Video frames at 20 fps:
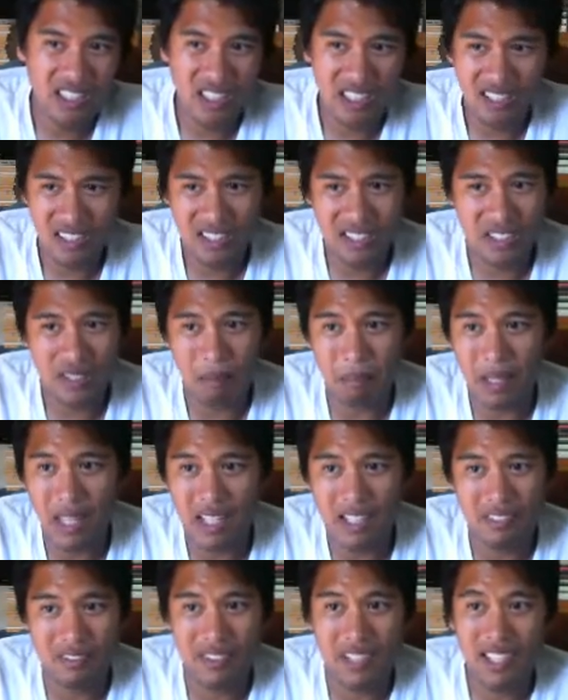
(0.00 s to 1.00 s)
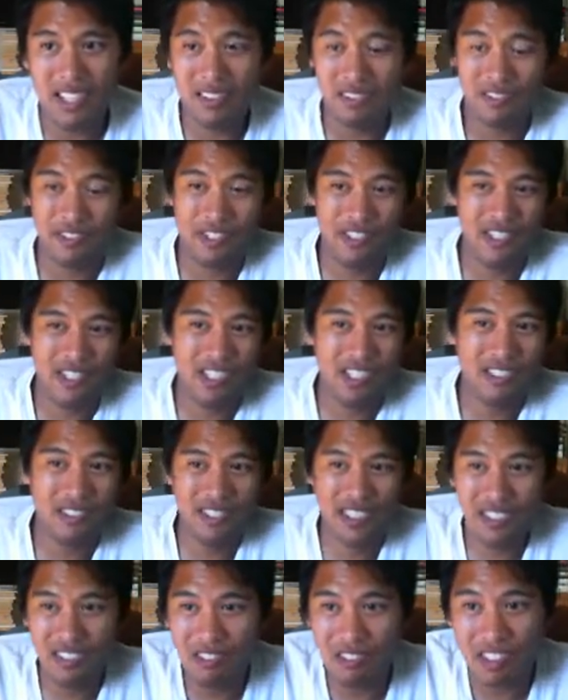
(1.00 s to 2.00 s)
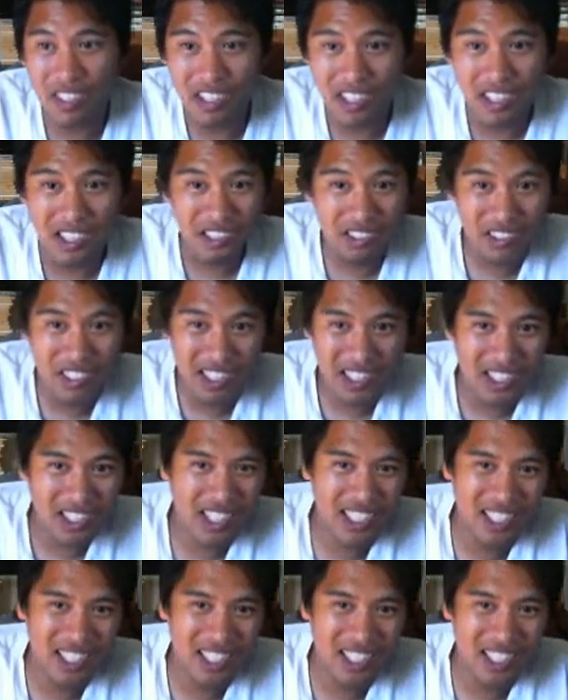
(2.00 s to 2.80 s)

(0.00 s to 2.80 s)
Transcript: you know, he's the main event for UFC 100,